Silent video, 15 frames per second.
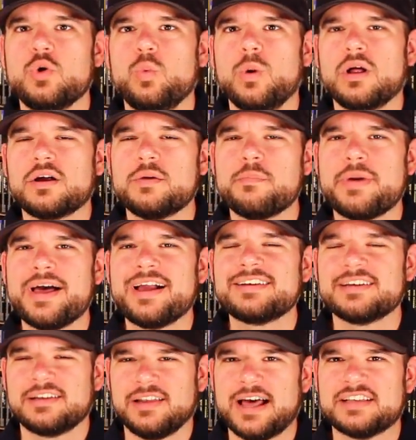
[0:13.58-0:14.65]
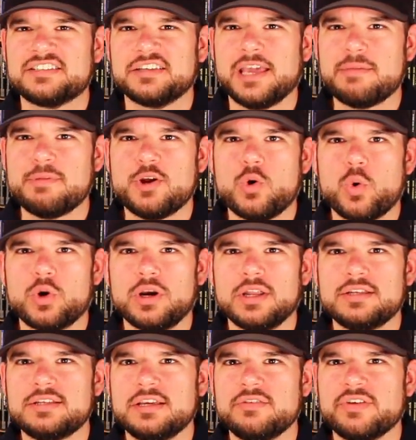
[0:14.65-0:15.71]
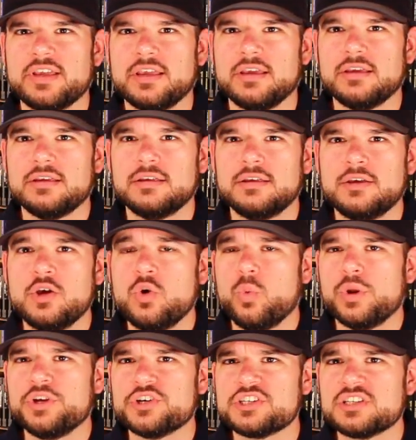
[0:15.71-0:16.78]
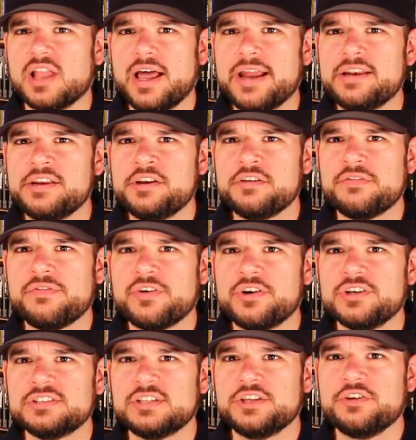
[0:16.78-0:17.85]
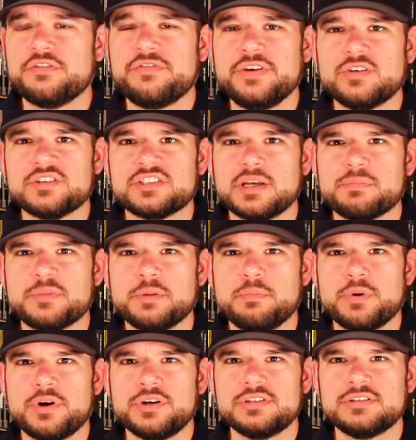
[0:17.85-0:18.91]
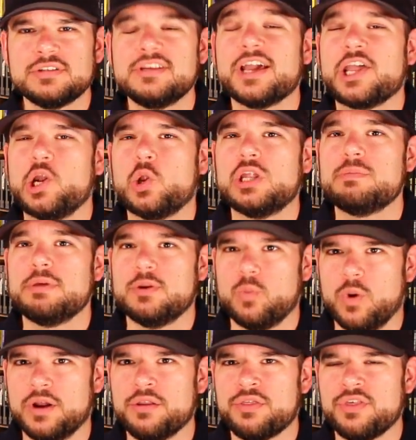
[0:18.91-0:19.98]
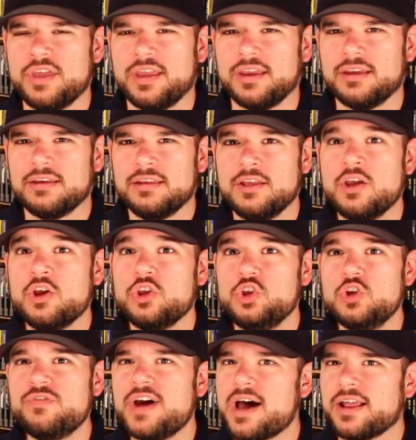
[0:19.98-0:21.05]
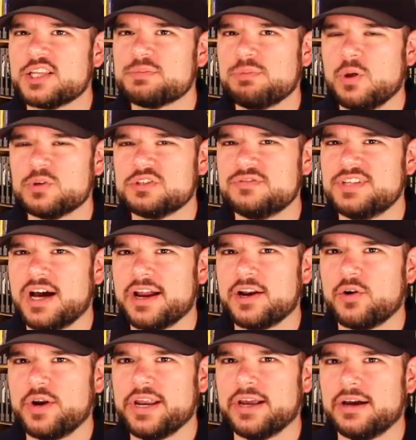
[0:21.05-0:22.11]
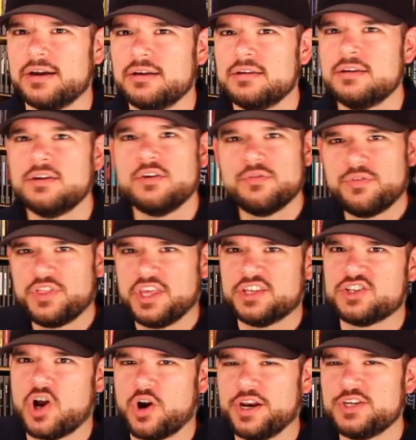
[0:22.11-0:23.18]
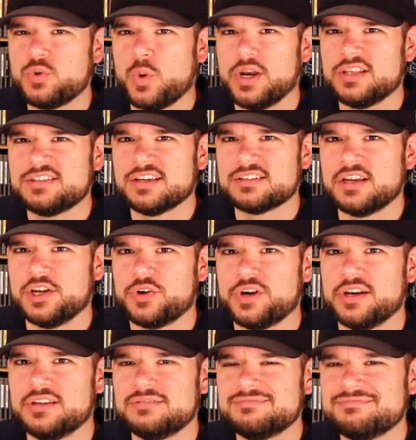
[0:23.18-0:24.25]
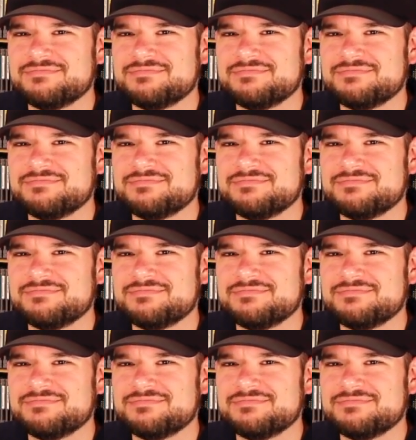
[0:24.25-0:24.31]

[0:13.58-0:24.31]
Welcome back to Classic Gaming Quarterly TV. When you're sliding into first and you feel something burst, it can only mean one thing. You've got explosive diarrhea for the Atari 2600.